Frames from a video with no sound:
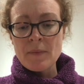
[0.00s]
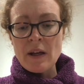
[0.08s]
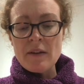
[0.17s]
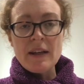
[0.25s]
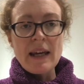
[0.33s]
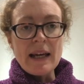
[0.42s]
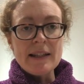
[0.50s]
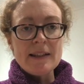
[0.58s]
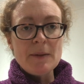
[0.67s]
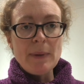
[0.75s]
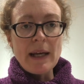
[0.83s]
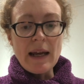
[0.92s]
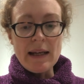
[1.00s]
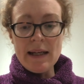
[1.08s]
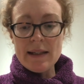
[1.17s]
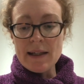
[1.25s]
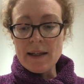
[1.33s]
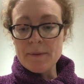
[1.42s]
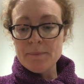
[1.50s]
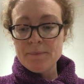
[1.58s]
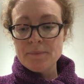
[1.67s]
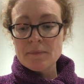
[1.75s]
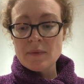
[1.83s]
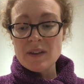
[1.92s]
The guests began eating.
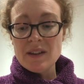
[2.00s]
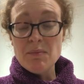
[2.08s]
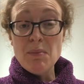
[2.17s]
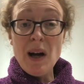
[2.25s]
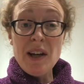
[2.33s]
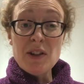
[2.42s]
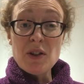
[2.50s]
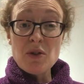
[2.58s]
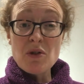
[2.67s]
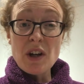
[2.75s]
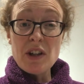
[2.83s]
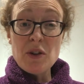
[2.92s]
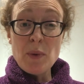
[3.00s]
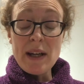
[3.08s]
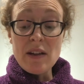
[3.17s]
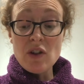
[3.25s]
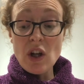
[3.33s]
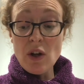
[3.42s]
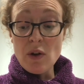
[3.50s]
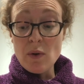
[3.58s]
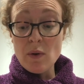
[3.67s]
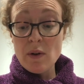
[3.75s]
Midas tried to eat too,